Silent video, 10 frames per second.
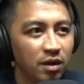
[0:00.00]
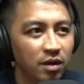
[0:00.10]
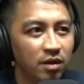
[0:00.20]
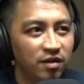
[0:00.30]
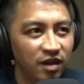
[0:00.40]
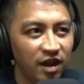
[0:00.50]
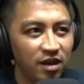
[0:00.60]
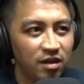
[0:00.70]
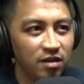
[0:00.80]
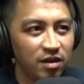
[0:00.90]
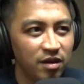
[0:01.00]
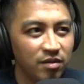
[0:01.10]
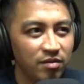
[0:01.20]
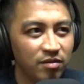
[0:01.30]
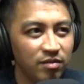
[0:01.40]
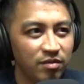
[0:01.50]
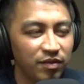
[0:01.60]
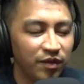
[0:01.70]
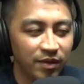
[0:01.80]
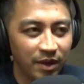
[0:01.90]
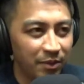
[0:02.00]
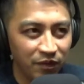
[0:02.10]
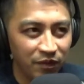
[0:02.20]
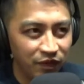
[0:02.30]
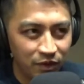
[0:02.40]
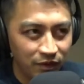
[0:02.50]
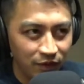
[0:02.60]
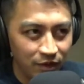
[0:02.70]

Yeah, did I say that right? Yeah. So they eat far more than.